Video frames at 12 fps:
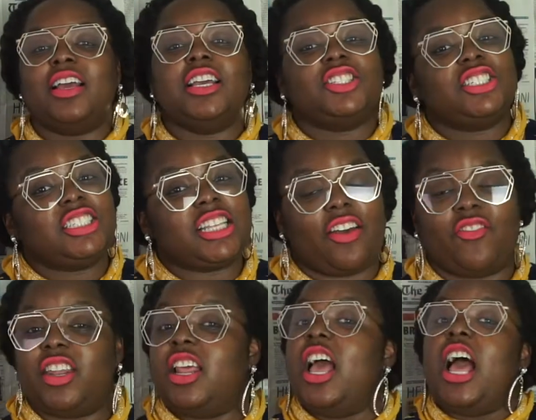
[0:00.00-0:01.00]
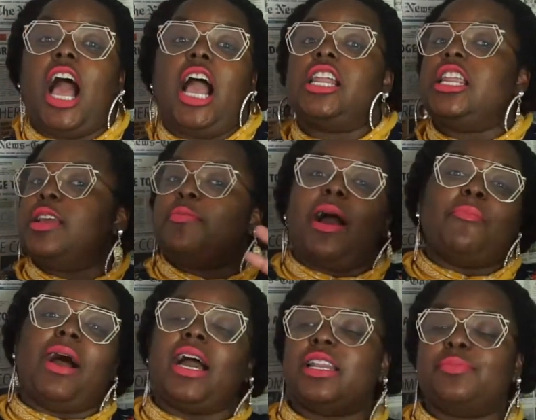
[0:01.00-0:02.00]
She's seven. I need my
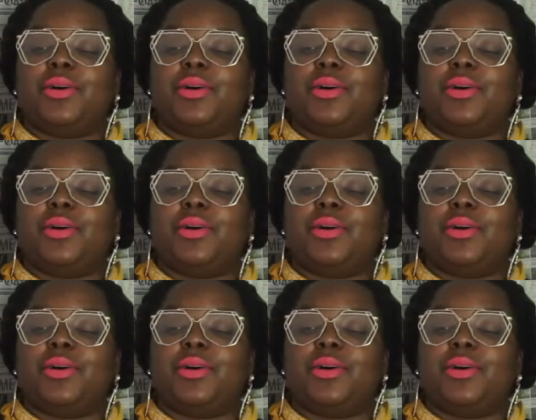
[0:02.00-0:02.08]
body